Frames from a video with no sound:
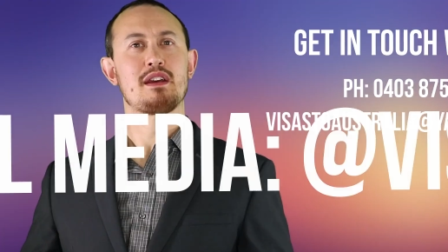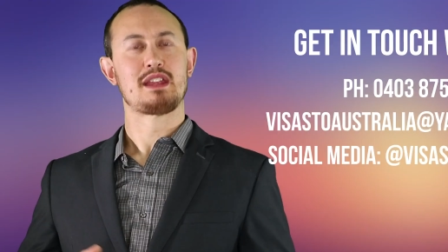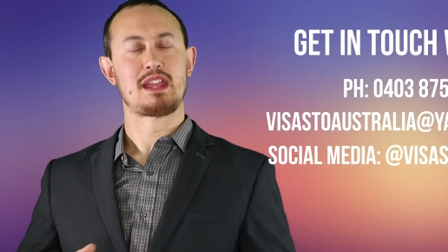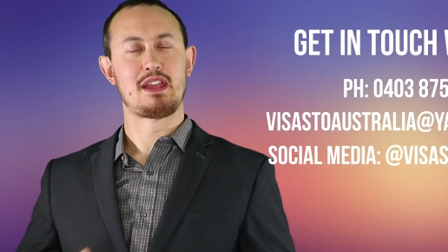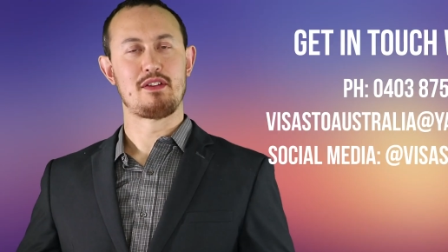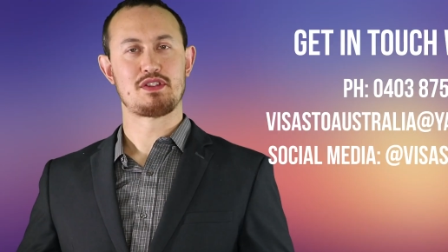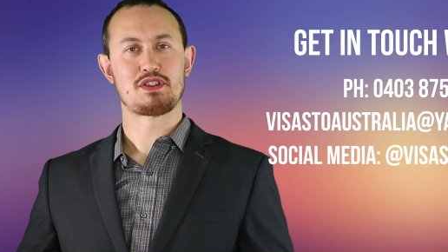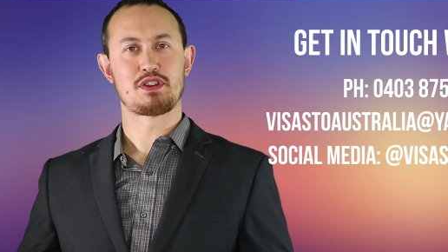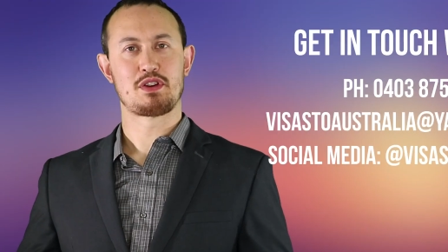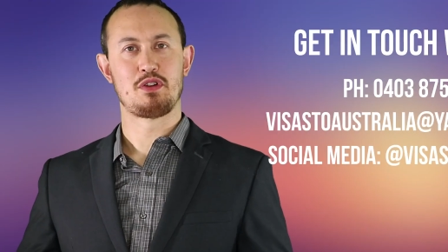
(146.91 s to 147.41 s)

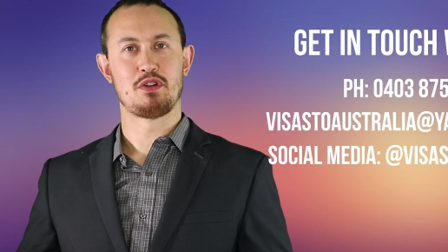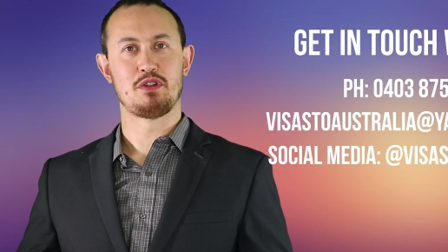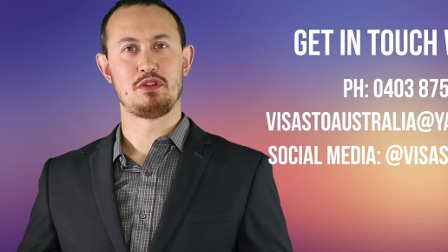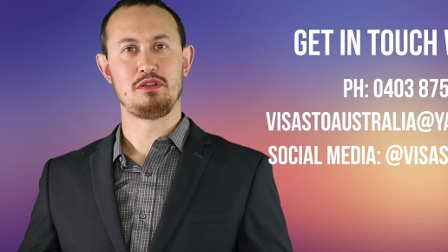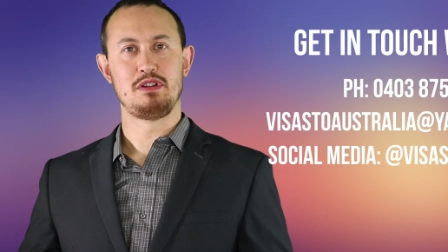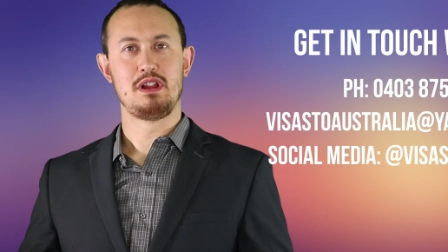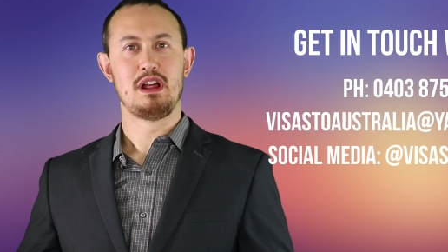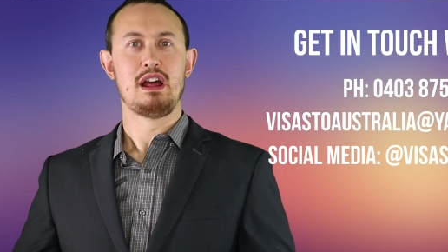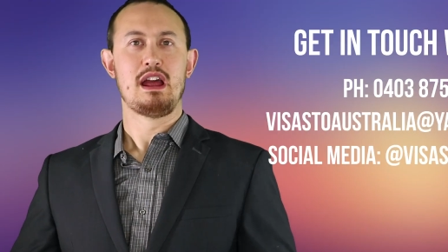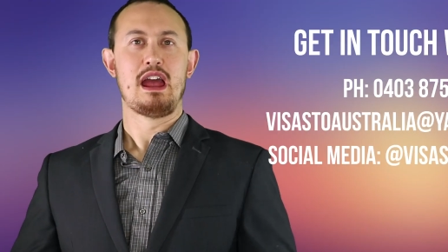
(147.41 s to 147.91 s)
Give us a
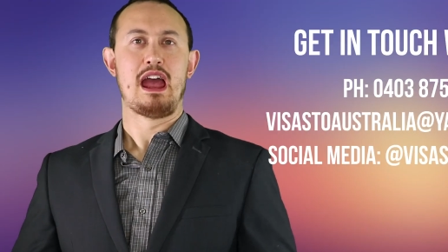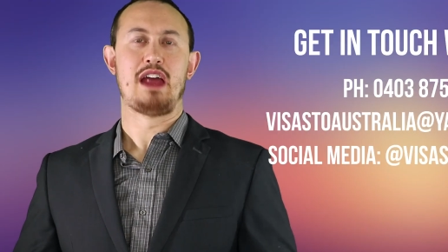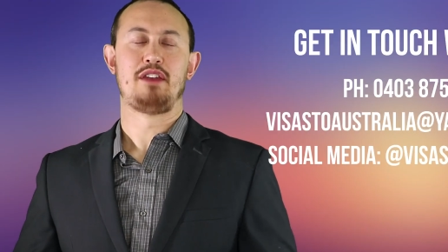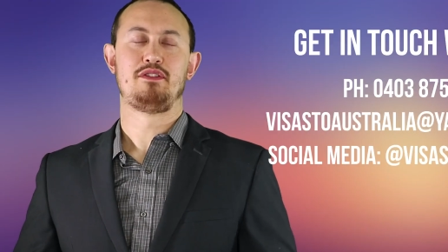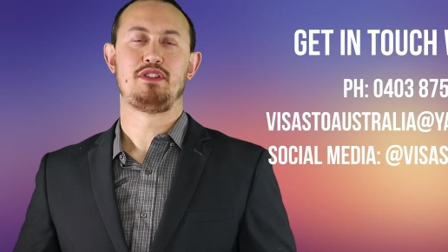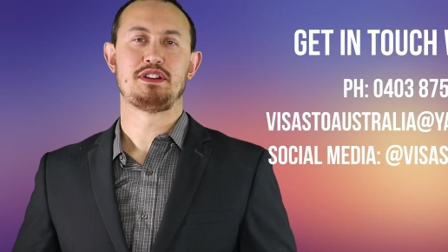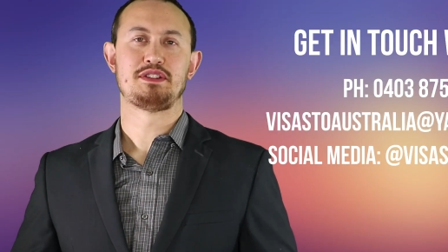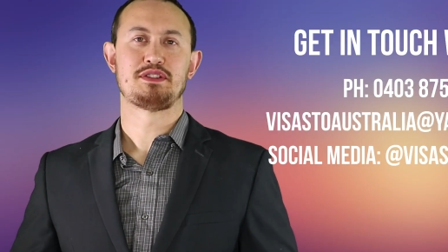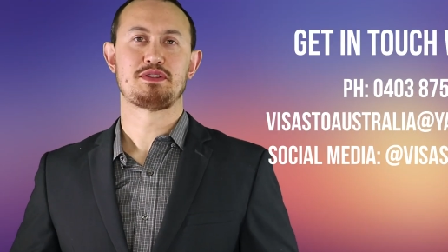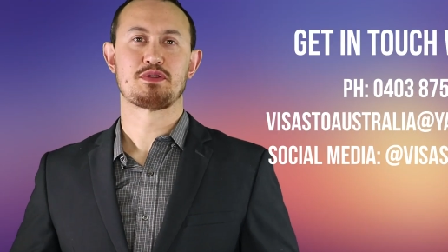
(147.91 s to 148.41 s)
call at
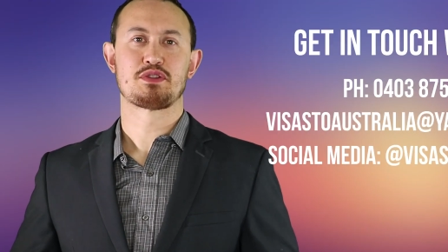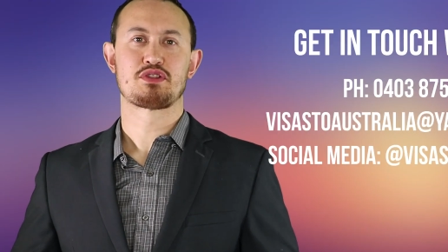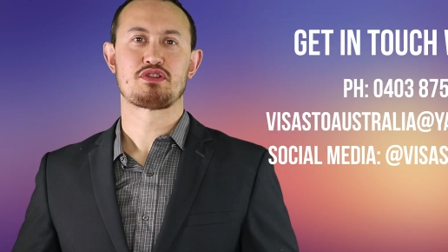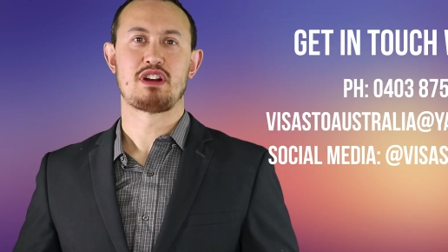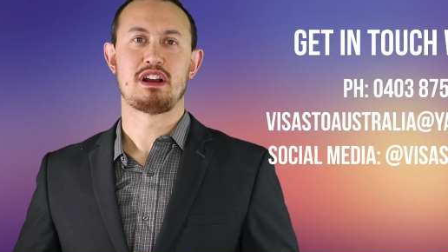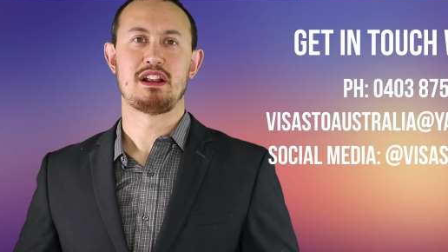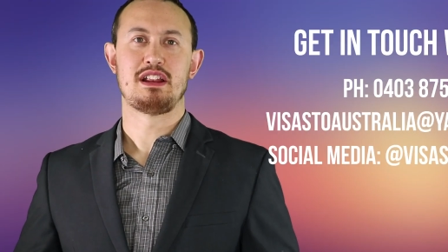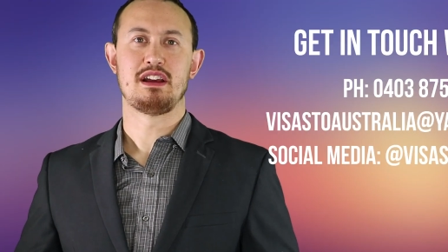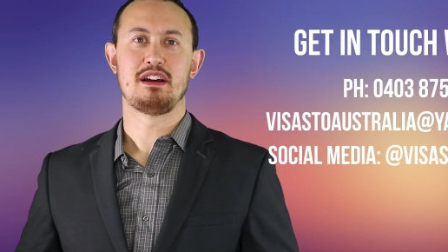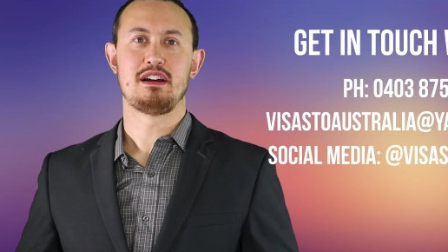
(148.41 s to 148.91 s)
Visas to
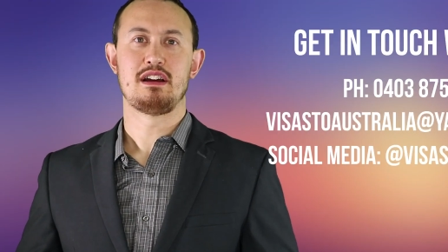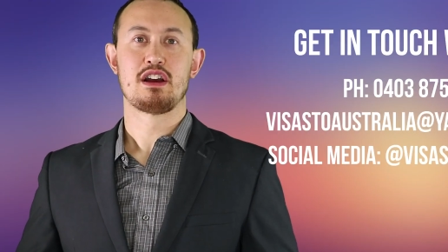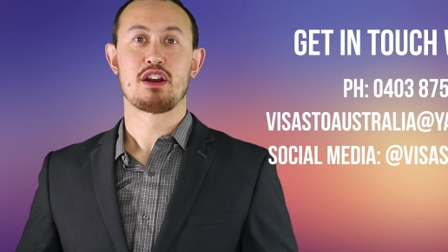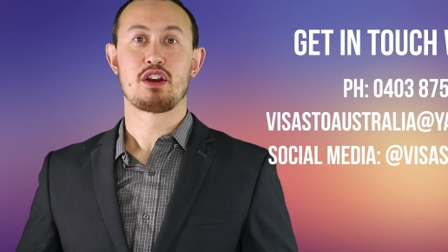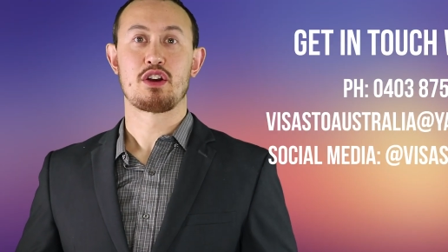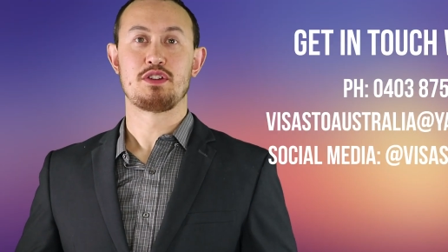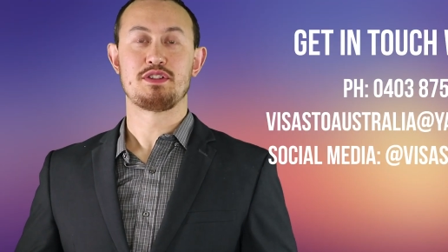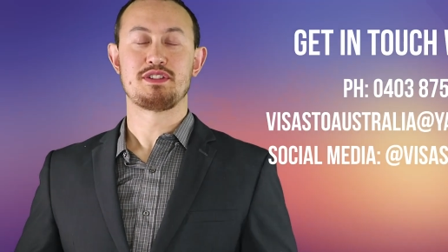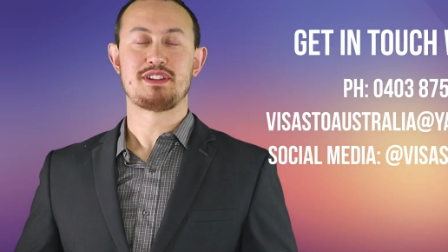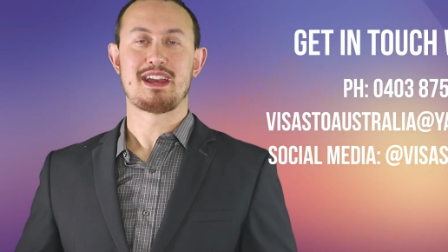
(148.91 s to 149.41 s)
Australia.
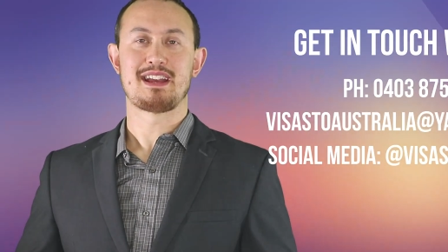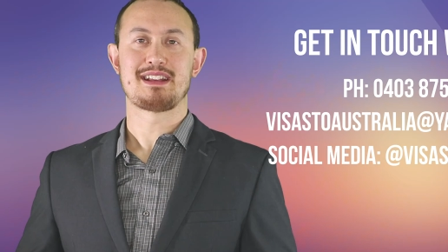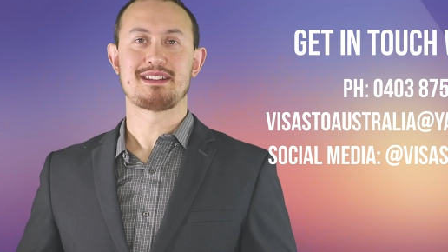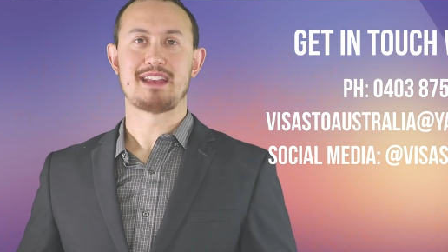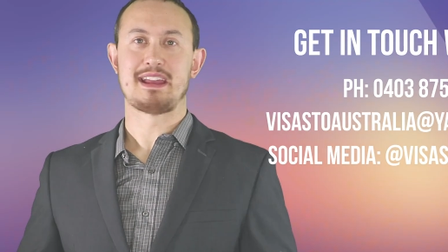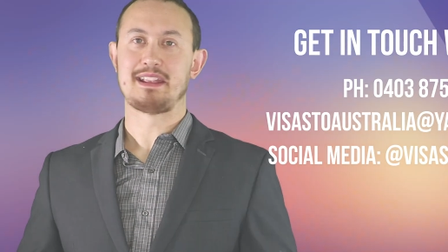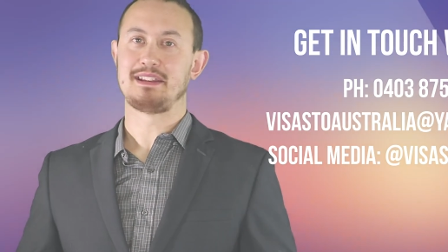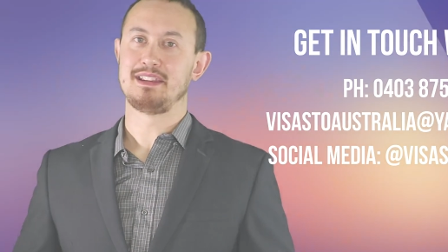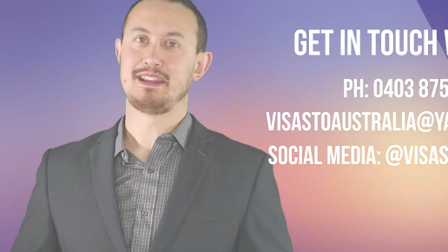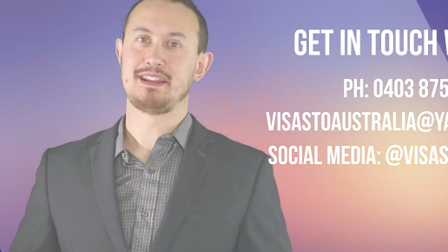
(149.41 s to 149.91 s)
Contacts
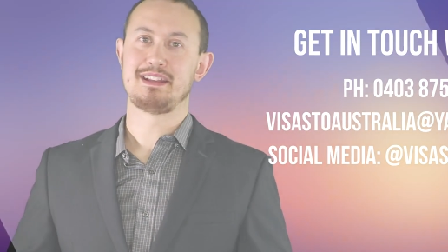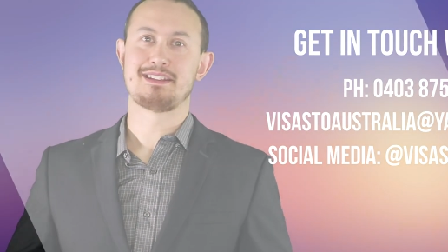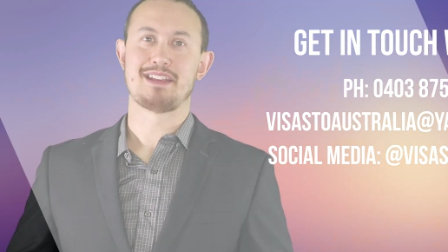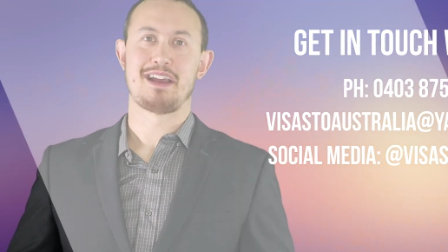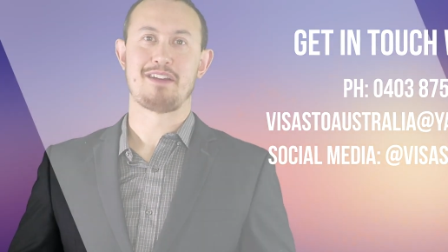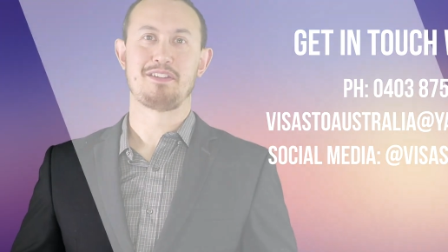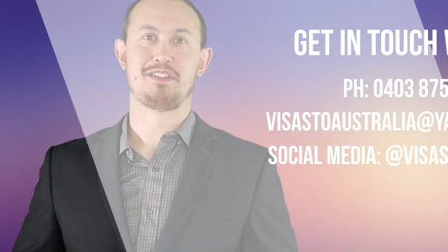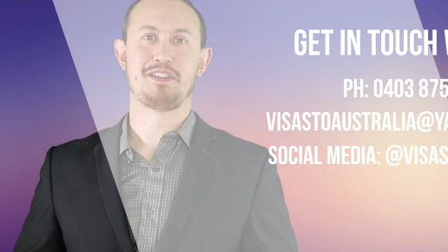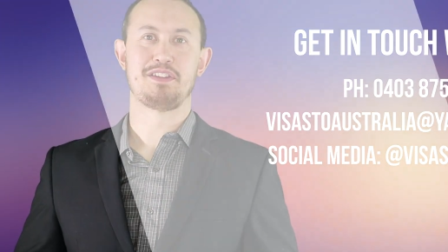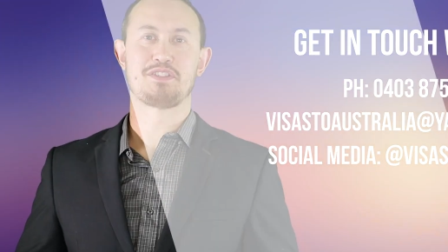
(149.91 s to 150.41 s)
and links
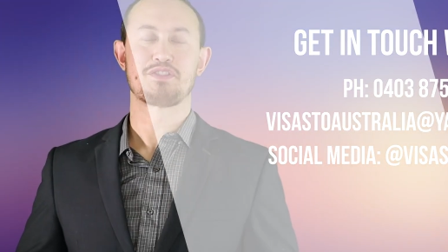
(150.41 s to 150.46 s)
are in the